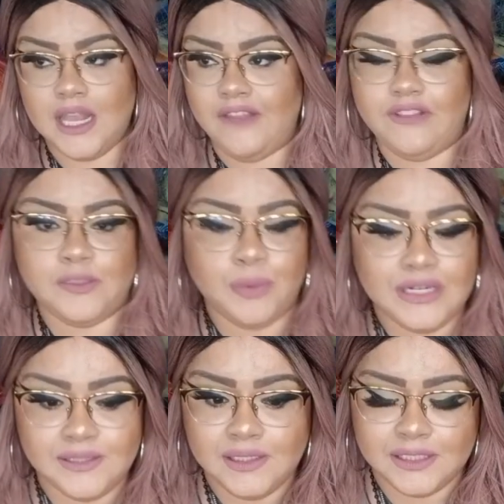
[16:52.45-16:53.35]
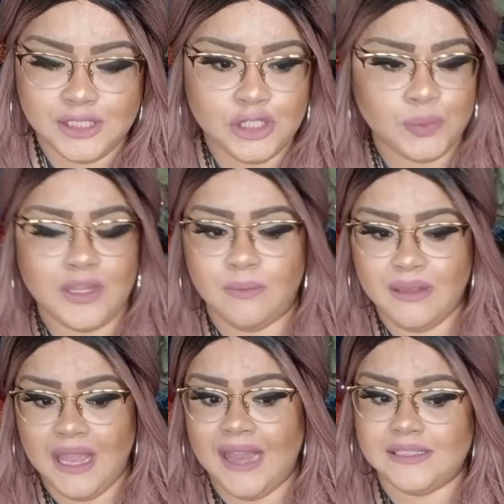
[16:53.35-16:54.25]
If this person continues with their
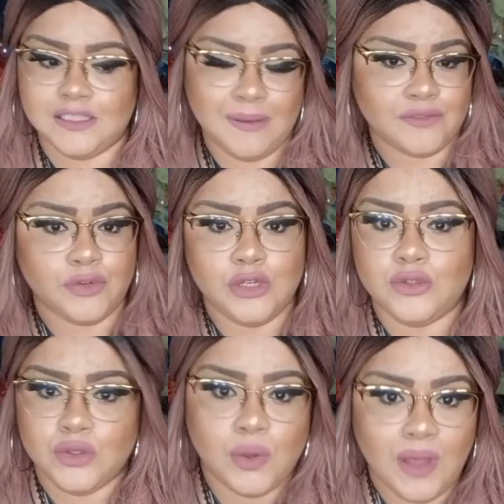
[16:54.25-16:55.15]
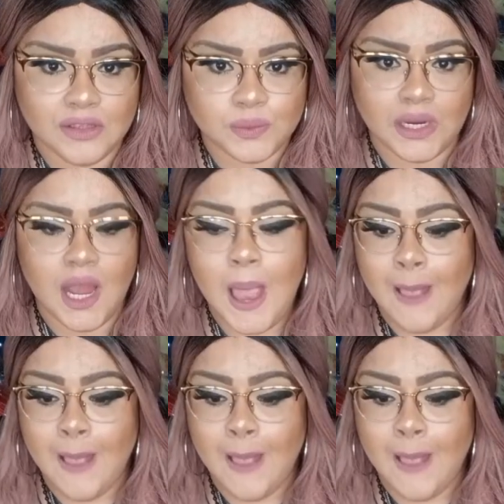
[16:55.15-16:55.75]
BS, it's best for you to go elsewhere.